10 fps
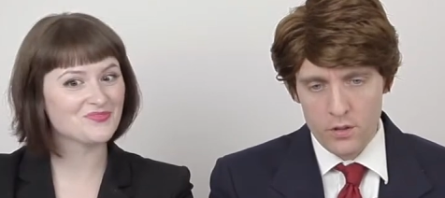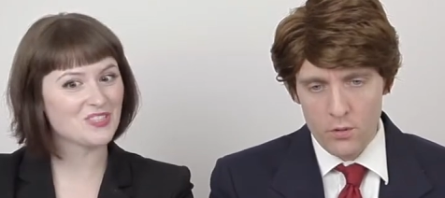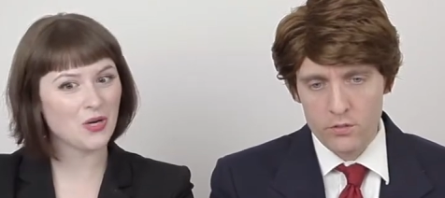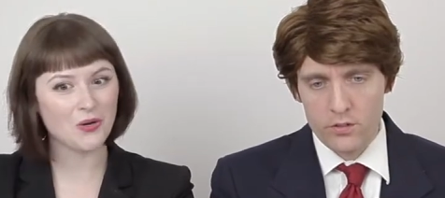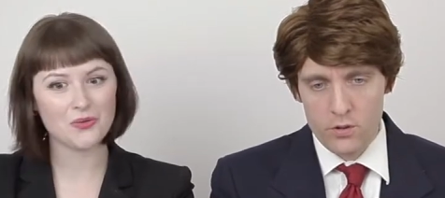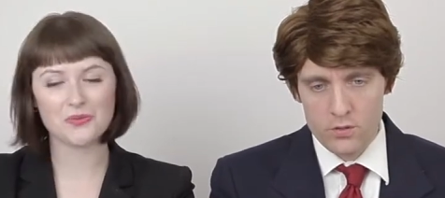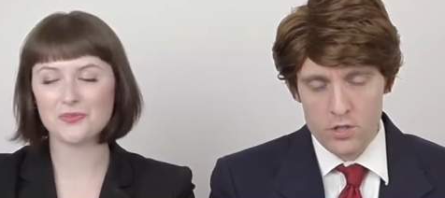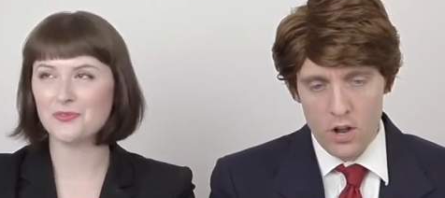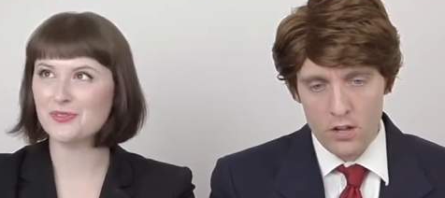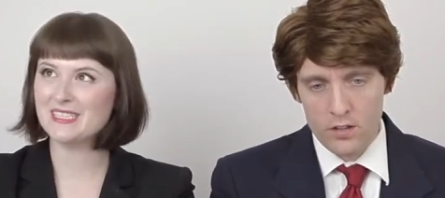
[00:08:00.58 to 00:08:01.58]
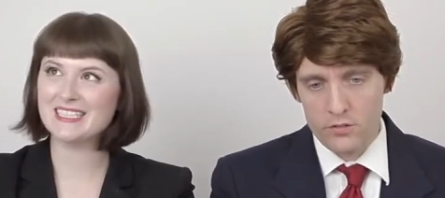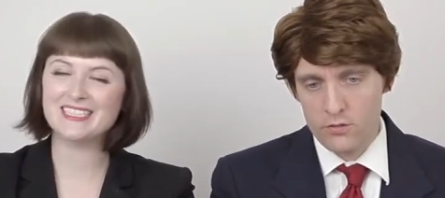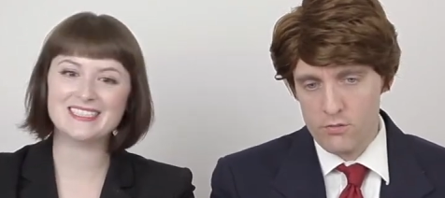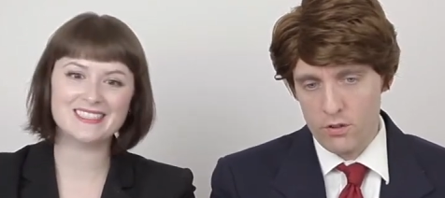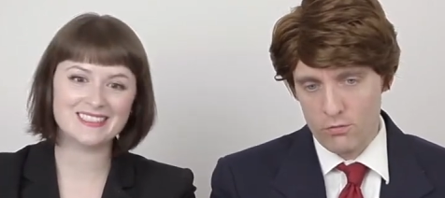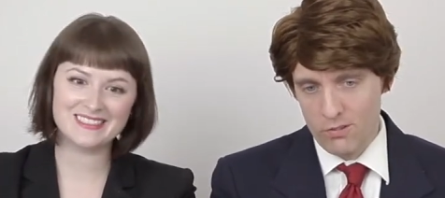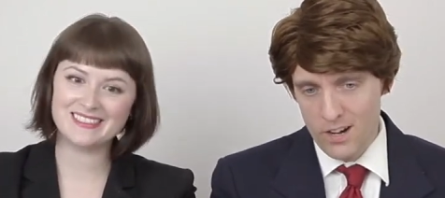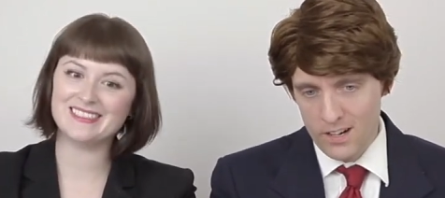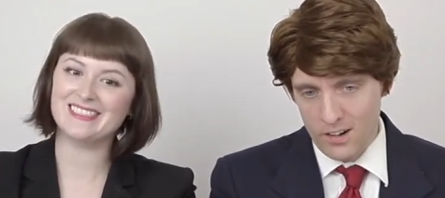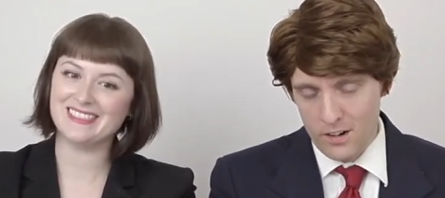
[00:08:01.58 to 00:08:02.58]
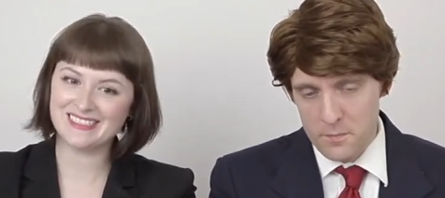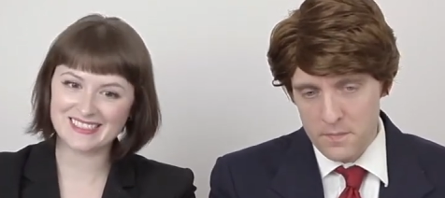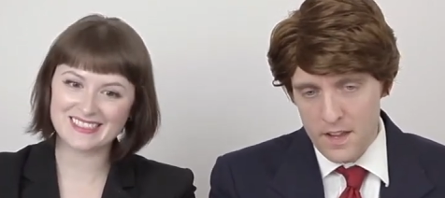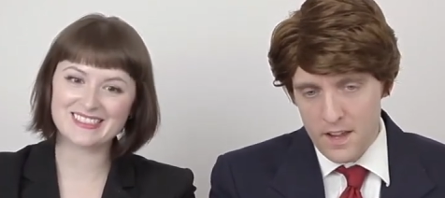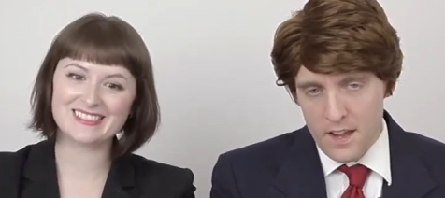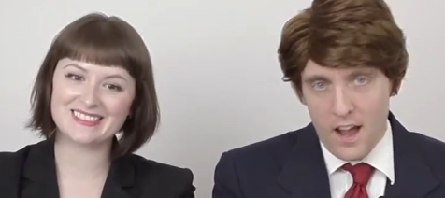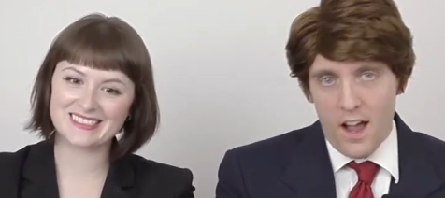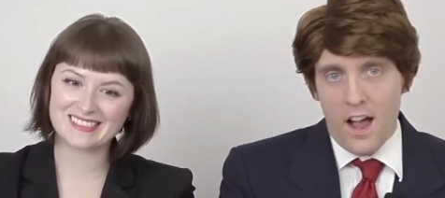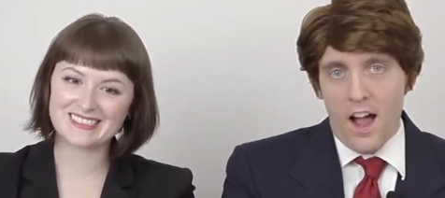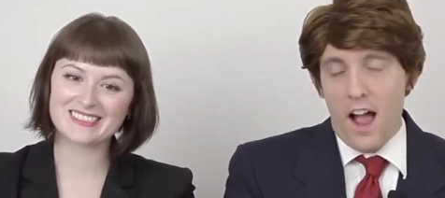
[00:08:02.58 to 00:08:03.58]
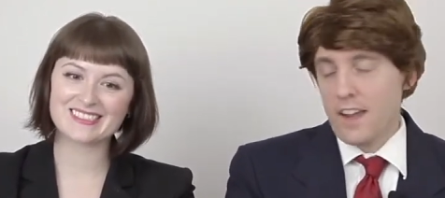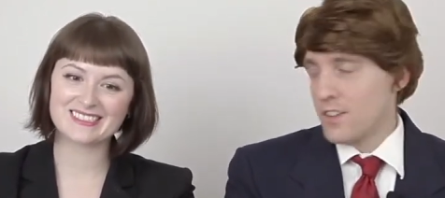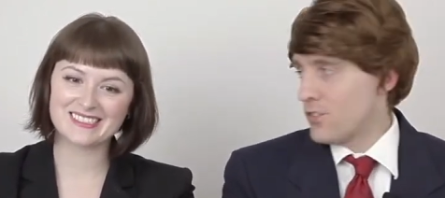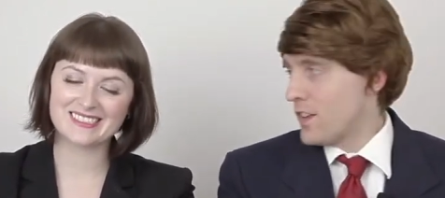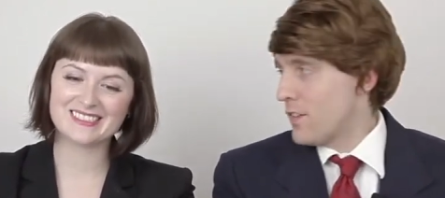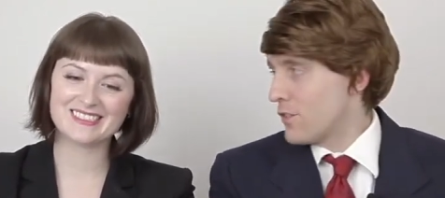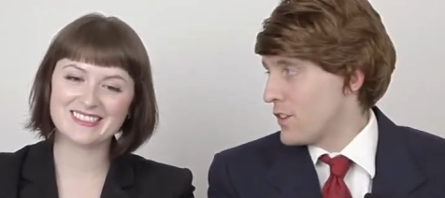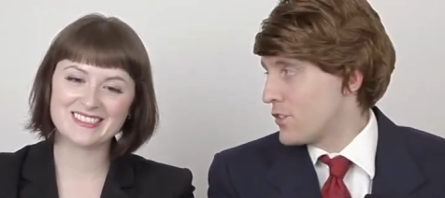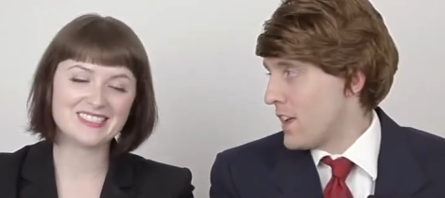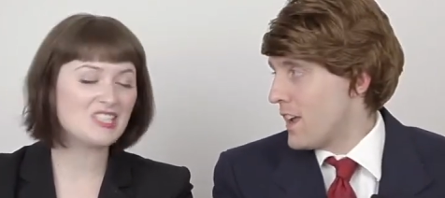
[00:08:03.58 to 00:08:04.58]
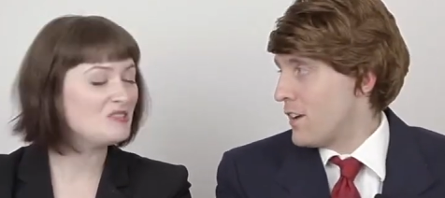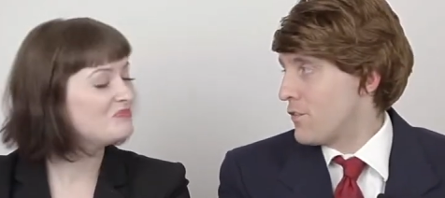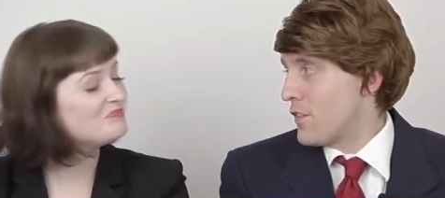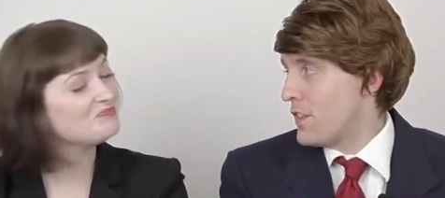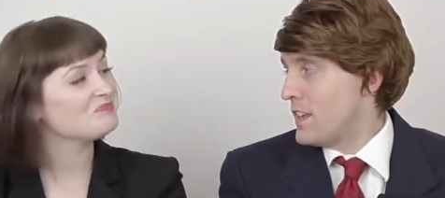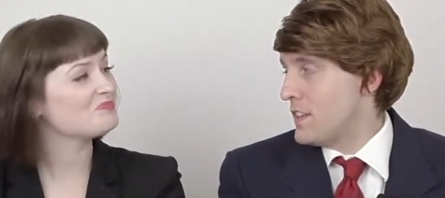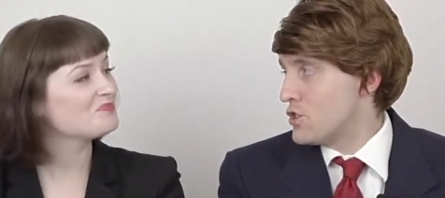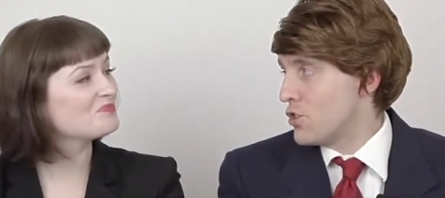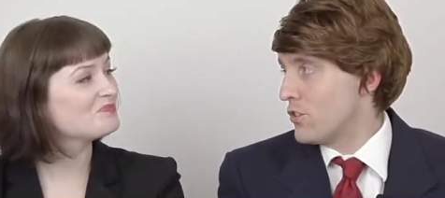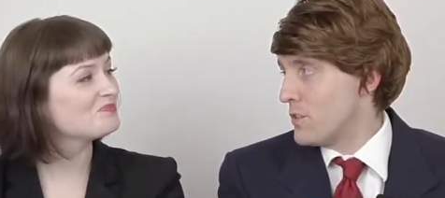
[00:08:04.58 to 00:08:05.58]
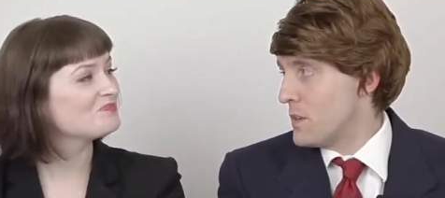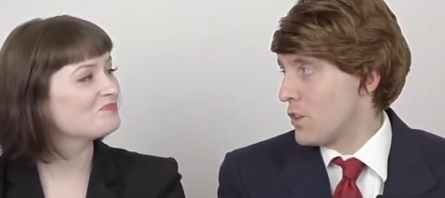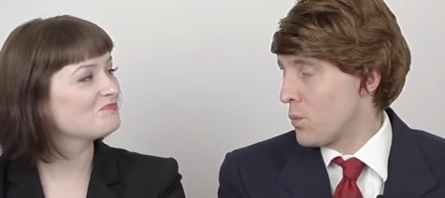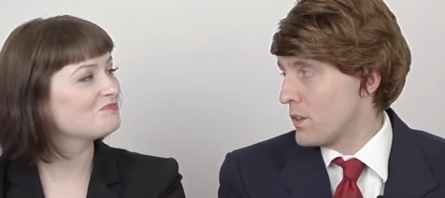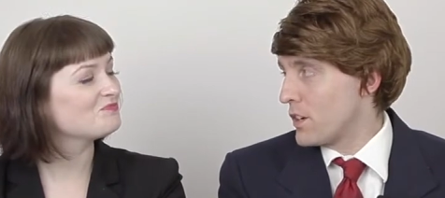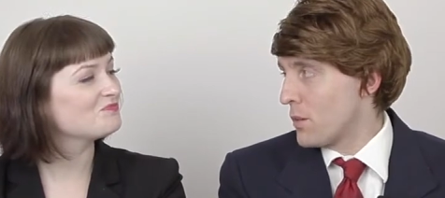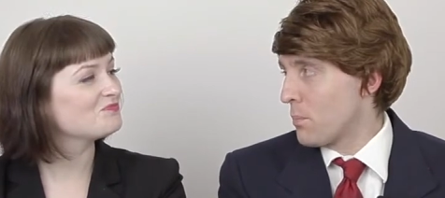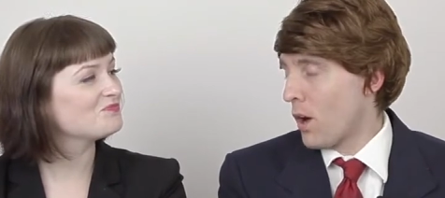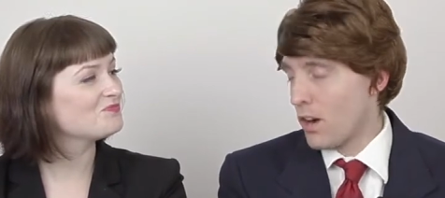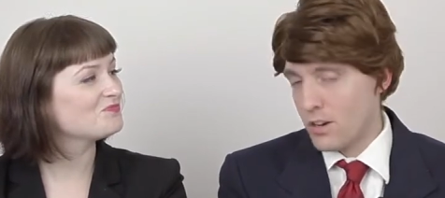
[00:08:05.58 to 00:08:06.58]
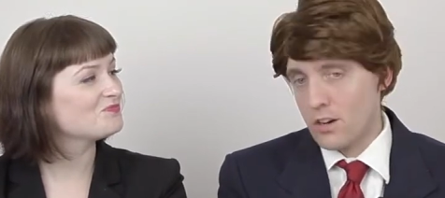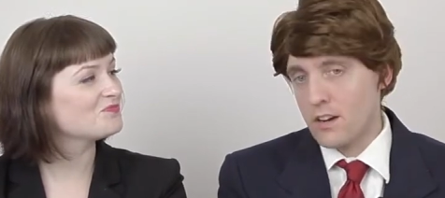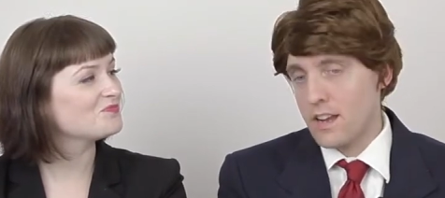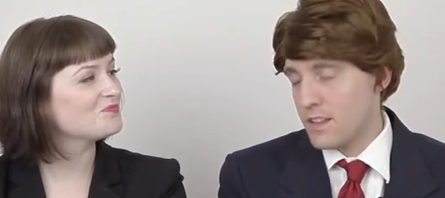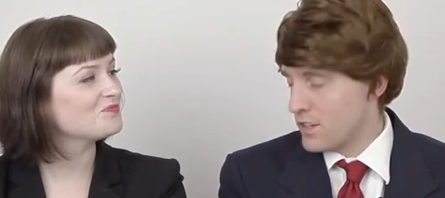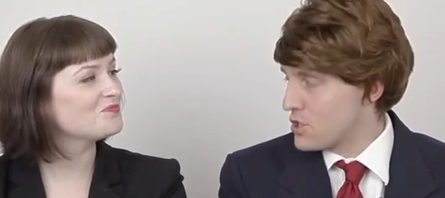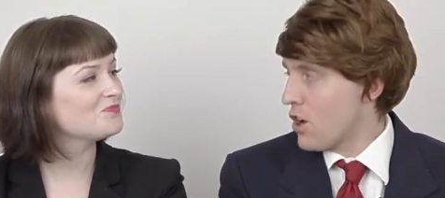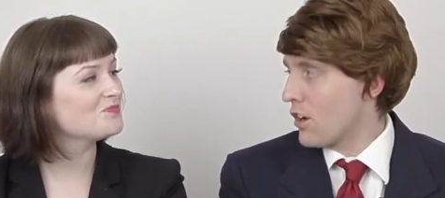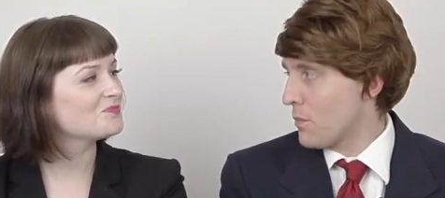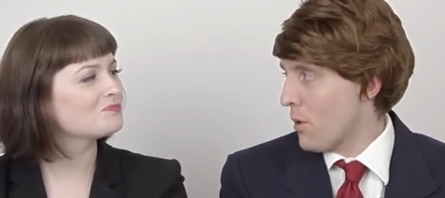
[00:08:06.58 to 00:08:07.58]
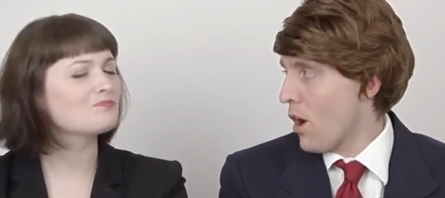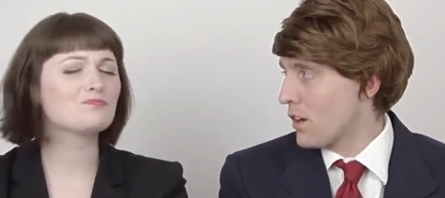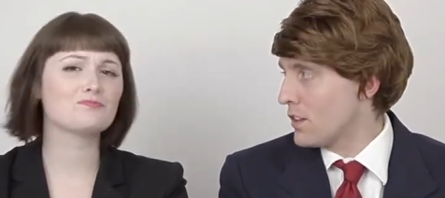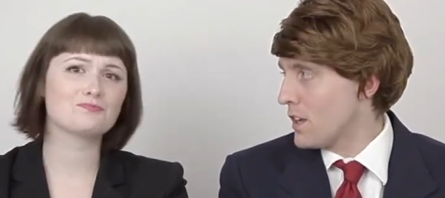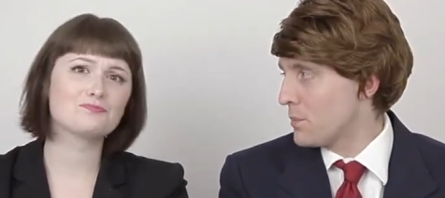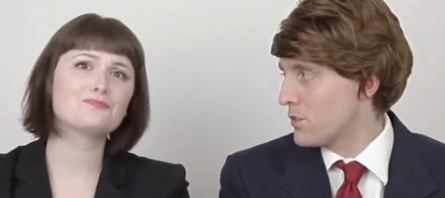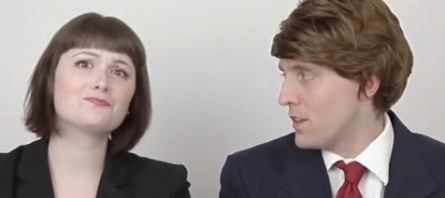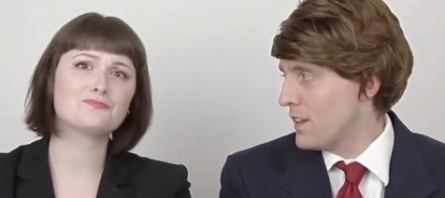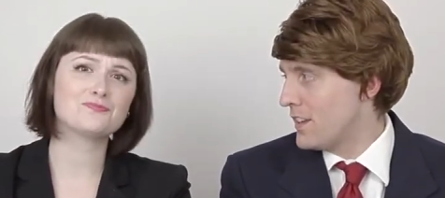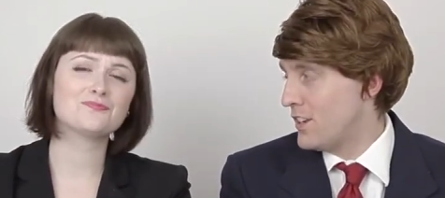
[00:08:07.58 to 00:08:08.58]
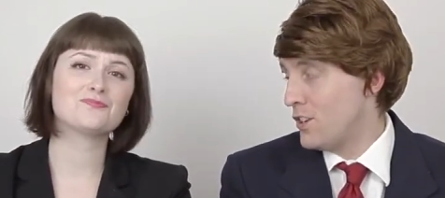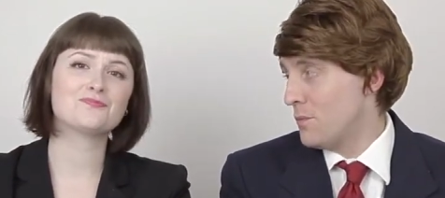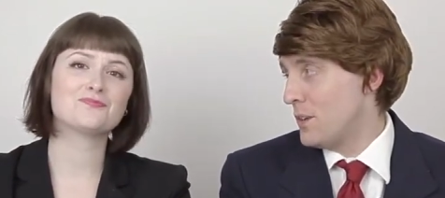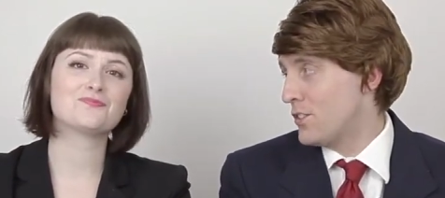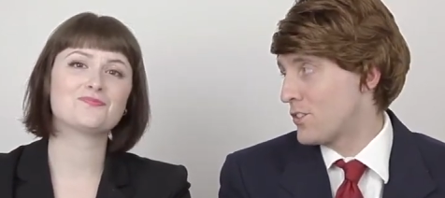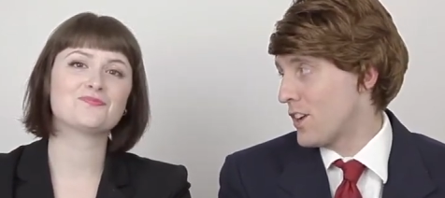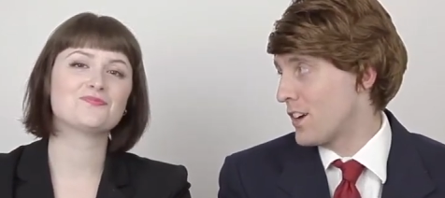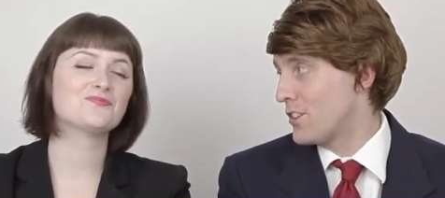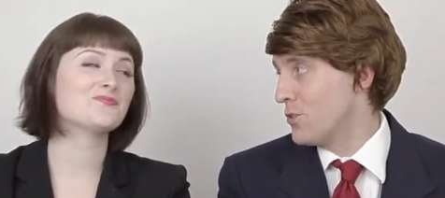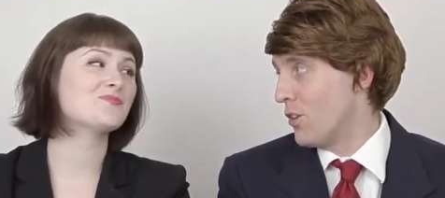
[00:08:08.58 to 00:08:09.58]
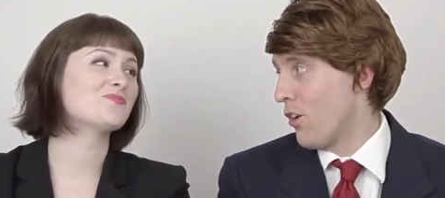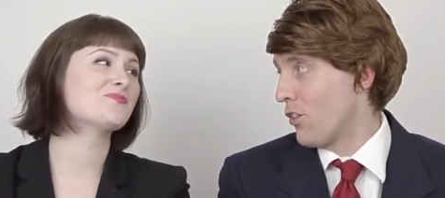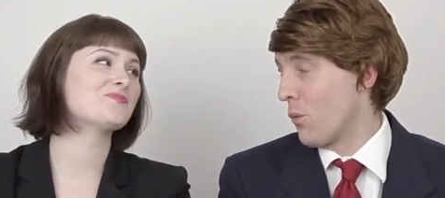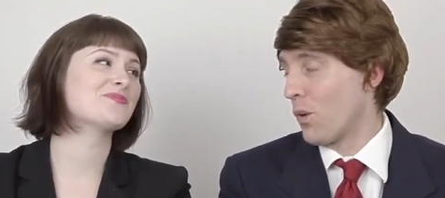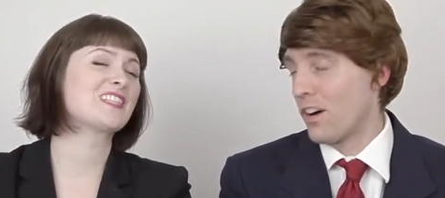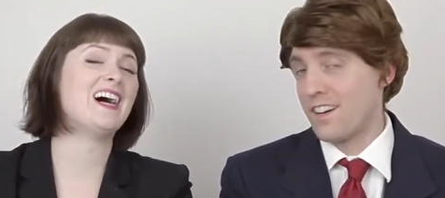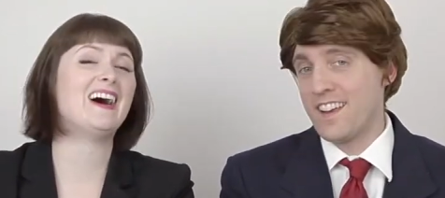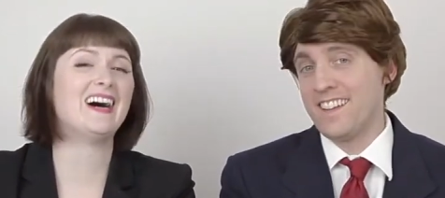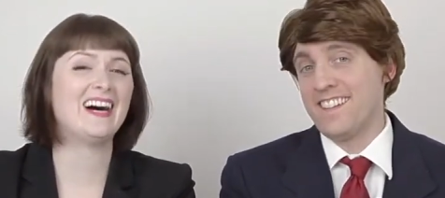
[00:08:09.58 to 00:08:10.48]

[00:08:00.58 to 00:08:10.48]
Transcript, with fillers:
Speaker 1: those two chocolates through the ringer. I can safely say if the Jersey milk were your partner in the Chocapocalypse, you'd be stuck doing all the work.